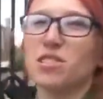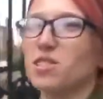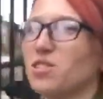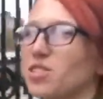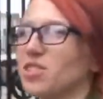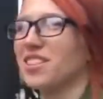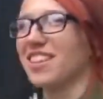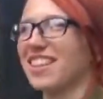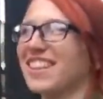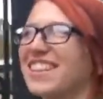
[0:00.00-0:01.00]
No, just a
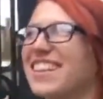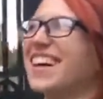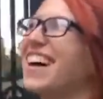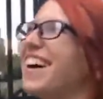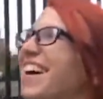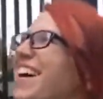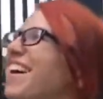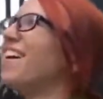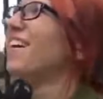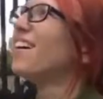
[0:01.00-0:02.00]
second. Uh,
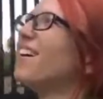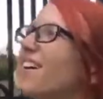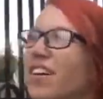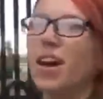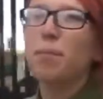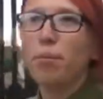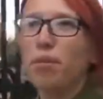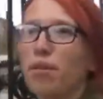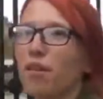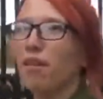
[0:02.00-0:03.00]
yep,
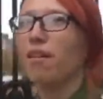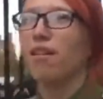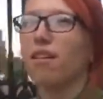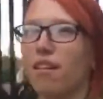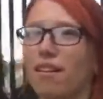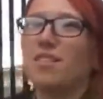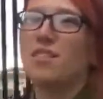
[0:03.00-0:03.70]
it's